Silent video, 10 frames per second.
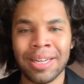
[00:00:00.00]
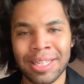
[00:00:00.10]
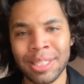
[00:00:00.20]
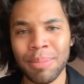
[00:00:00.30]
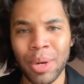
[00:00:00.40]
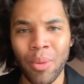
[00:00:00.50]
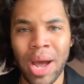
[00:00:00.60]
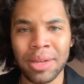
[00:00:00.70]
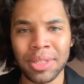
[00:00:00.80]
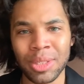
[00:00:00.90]
it's been a
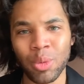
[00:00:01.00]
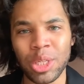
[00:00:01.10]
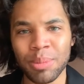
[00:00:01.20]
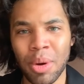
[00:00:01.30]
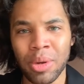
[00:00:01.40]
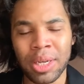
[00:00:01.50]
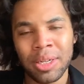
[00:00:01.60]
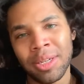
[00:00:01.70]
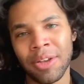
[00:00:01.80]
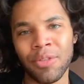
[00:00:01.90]
while since we've spoken
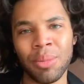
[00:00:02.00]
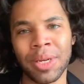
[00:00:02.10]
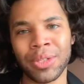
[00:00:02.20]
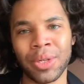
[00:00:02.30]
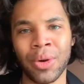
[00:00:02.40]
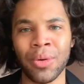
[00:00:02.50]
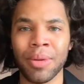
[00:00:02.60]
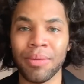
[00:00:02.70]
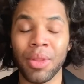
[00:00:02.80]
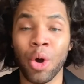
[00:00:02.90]
a few months ago.
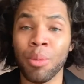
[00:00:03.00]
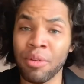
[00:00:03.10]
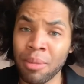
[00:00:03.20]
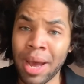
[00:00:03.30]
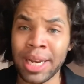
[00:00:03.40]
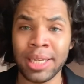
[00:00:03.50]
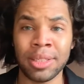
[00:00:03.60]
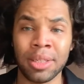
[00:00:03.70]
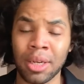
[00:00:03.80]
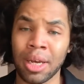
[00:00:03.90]
I hope
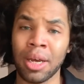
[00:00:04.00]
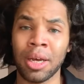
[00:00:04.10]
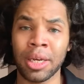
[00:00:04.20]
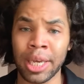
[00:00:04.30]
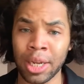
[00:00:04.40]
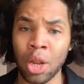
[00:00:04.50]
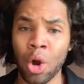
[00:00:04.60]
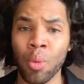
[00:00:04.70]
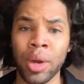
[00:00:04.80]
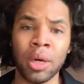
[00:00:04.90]
everybody's uh, getting
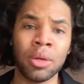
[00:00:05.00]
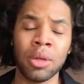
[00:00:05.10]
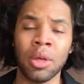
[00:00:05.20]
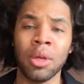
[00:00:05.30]
along well